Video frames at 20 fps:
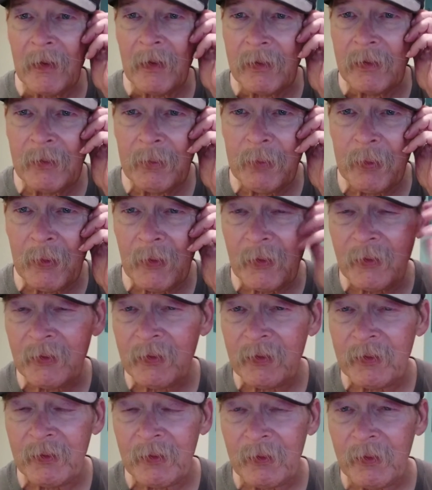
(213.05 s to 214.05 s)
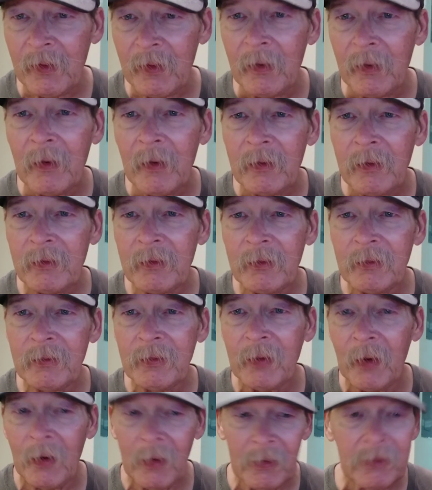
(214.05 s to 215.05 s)
you put it to your ear, you
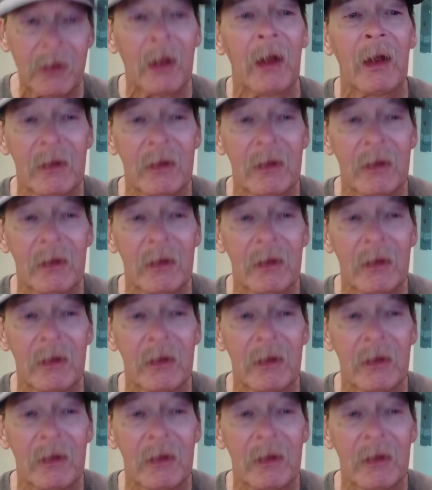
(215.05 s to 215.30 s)
talk,